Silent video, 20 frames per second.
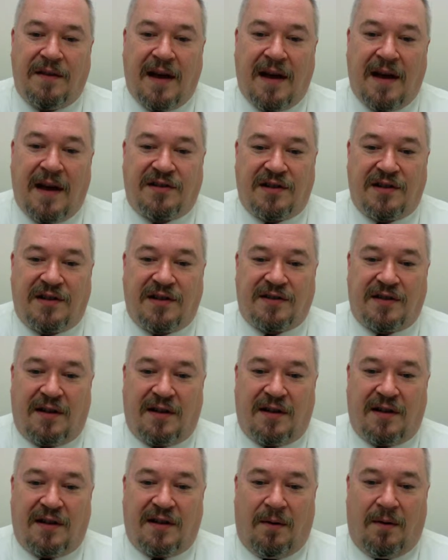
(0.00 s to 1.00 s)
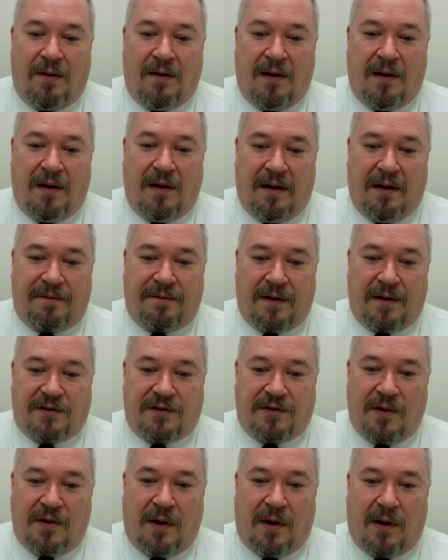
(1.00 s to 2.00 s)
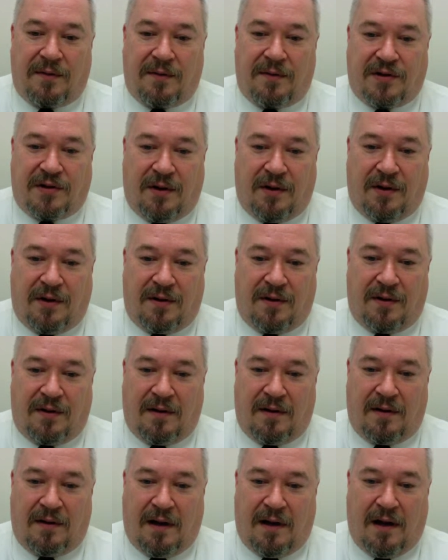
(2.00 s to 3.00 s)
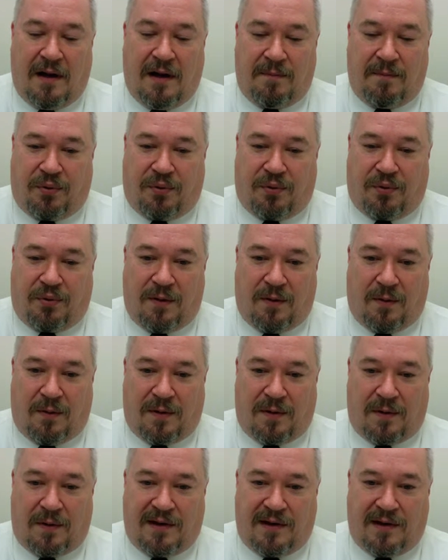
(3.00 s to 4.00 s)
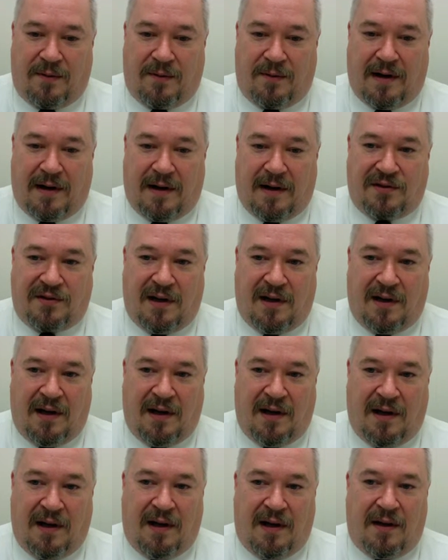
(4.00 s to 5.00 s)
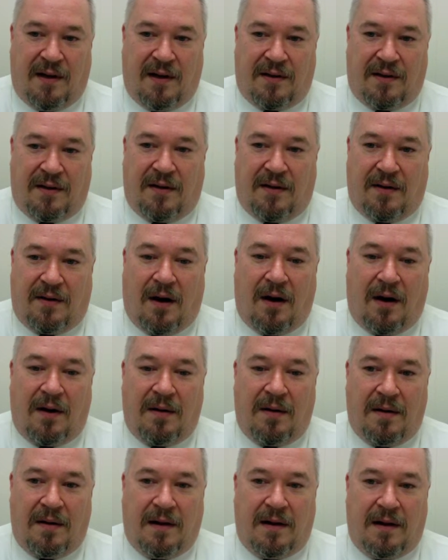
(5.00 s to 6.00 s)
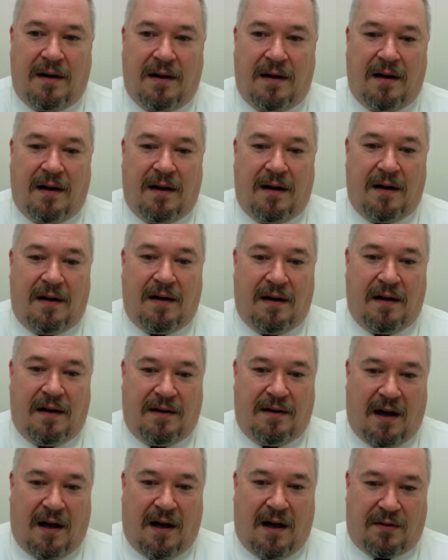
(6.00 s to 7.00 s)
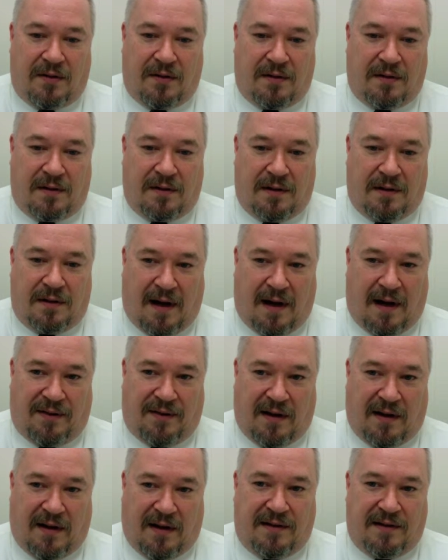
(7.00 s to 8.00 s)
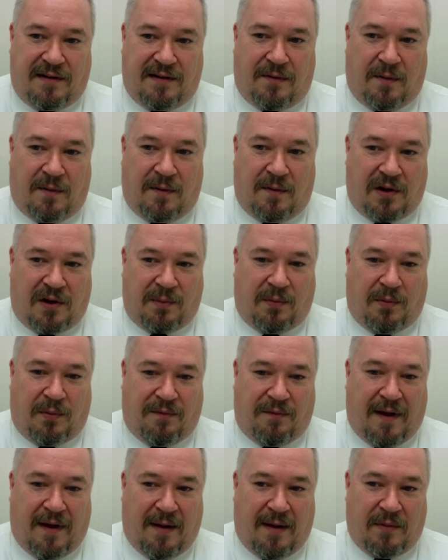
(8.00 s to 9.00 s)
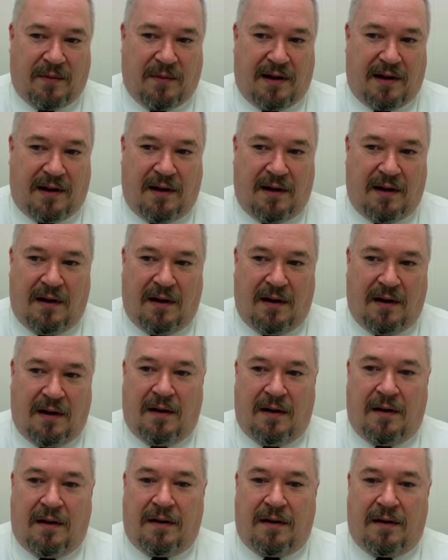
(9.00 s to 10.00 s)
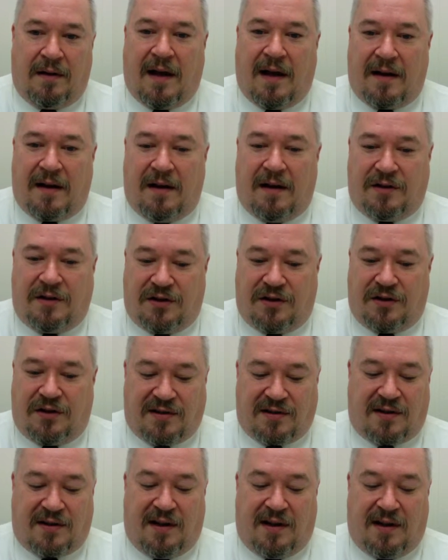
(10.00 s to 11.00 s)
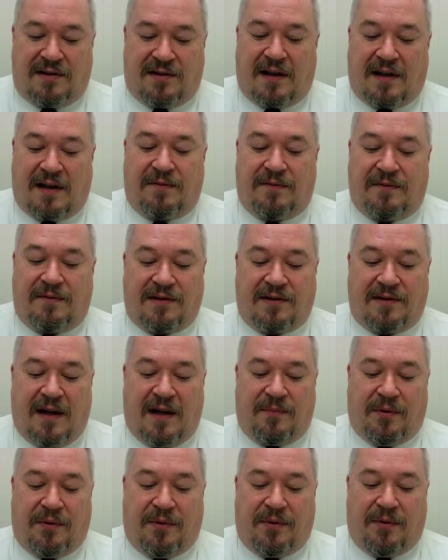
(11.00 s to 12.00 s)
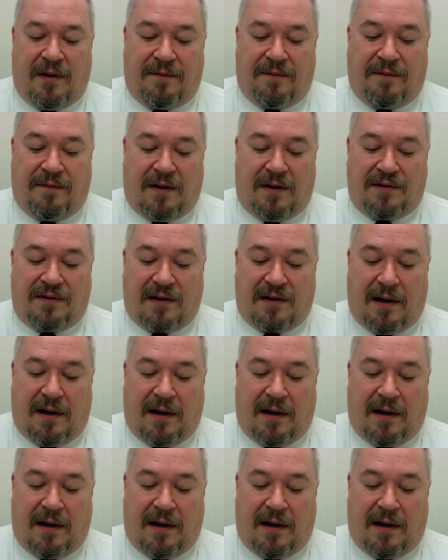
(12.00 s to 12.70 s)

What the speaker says: that's just if there's no other children and prior orders anywhere else. There are another guidelines for multiple family that adjust these. Take, for example, if there's